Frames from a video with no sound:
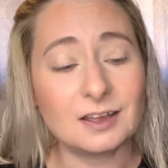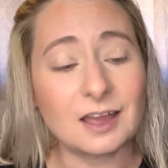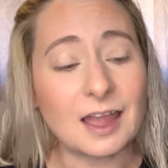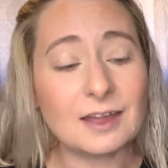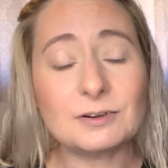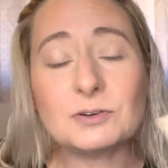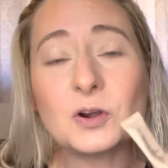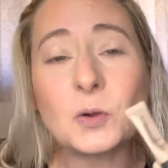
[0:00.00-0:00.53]
I
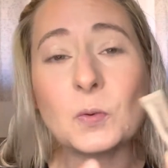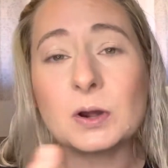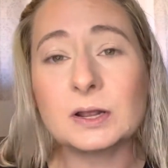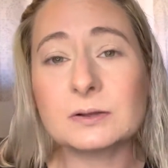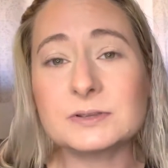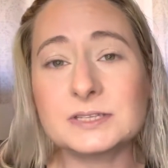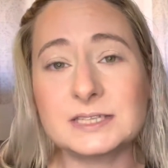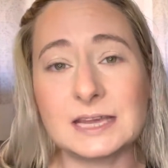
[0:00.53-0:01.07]
don't know what I
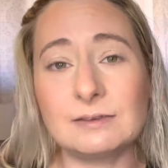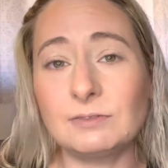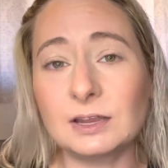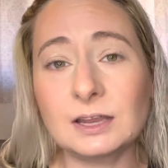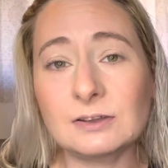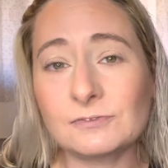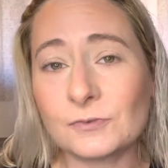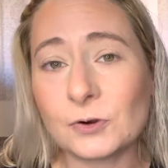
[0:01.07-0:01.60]
was saving
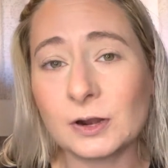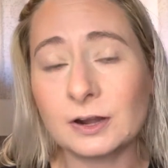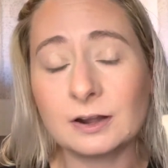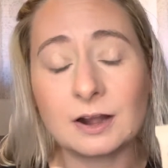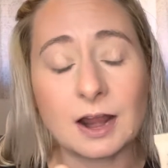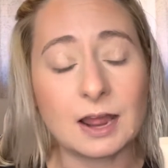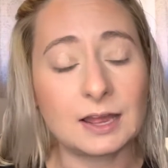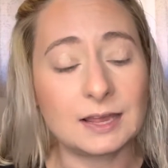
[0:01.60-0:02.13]
it for.
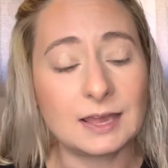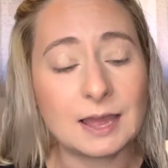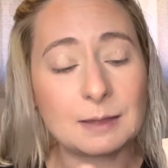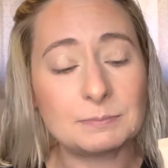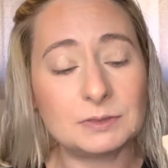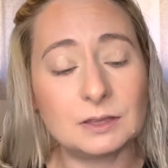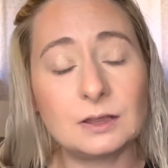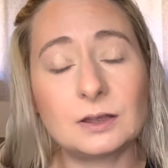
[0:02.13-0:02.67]
I
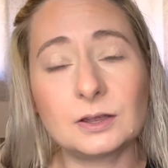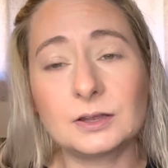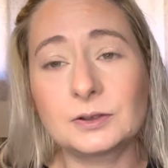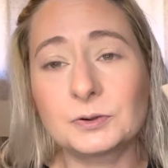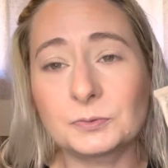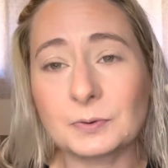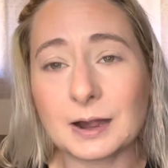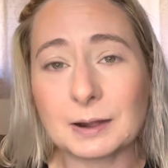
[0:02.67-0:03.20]
kept the
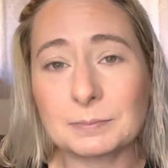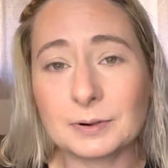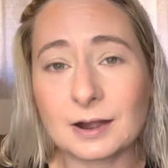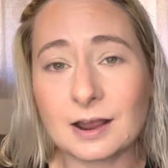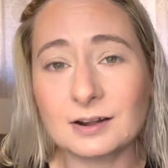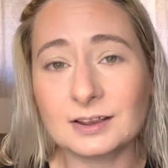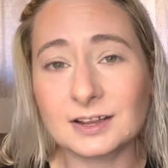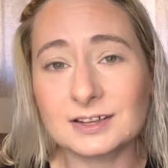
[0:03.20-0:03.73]
wrapper
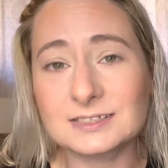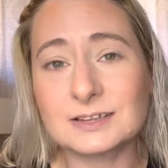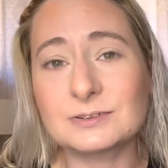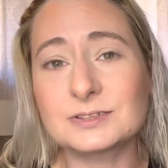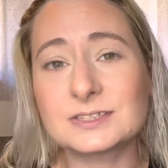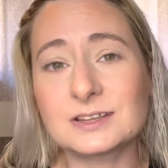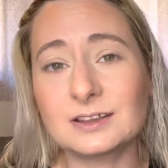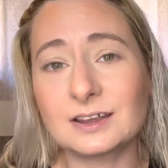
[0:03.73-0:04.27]
on it because I
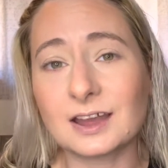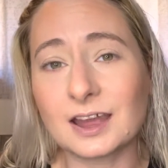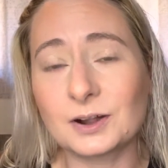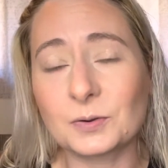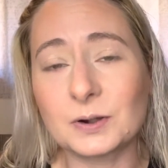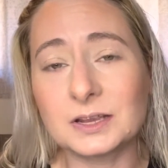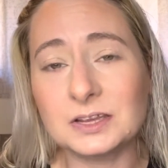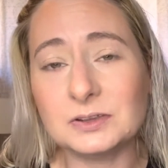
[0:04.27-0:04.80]
was like, I don't
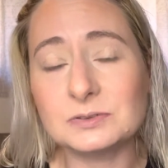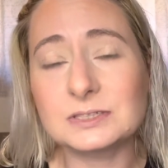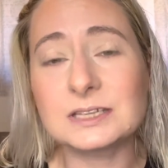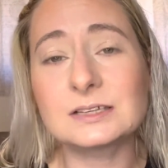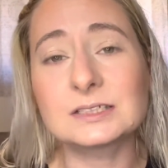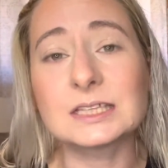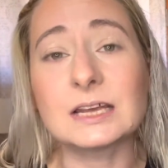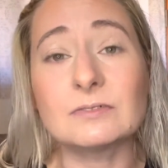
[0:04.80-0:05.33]
want to use it
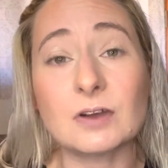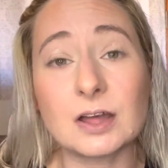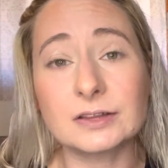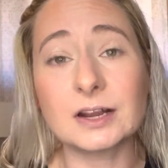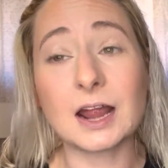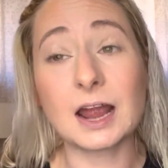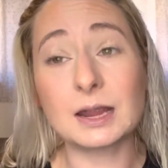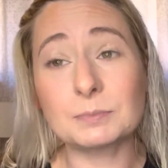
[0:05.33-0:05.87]
because I have other
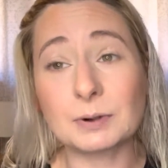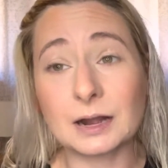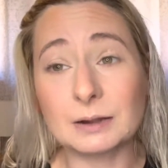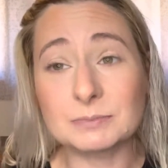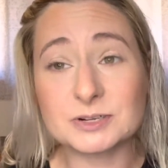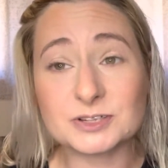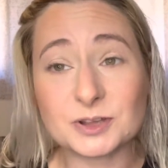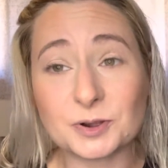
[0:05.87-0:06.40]
eye
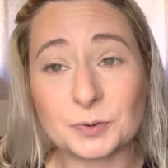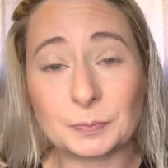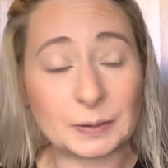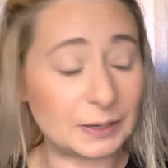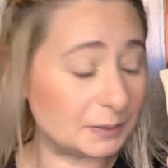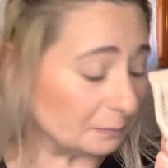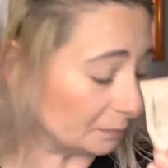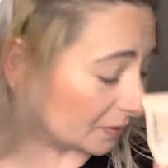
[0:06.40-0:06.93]
primers
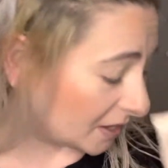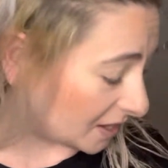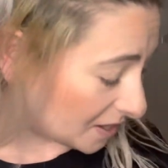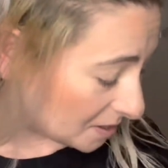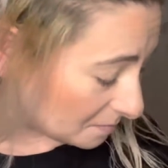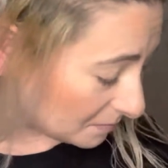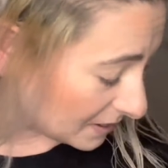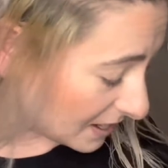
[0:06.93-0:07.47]
open.
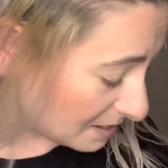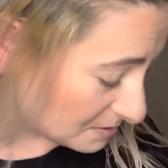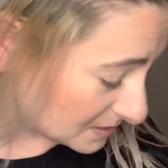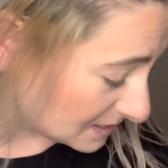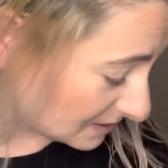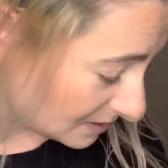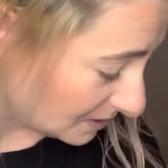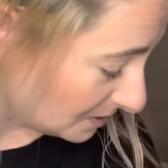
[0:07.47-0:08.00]
But I was
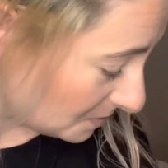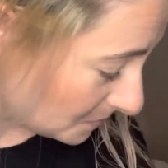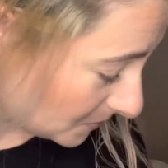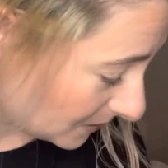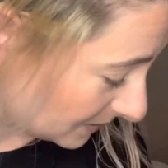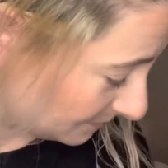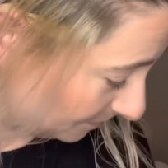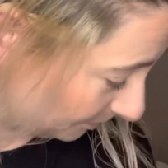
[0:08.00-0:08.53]
like, you know
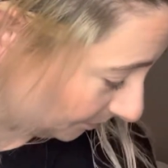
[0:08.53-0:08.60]
what?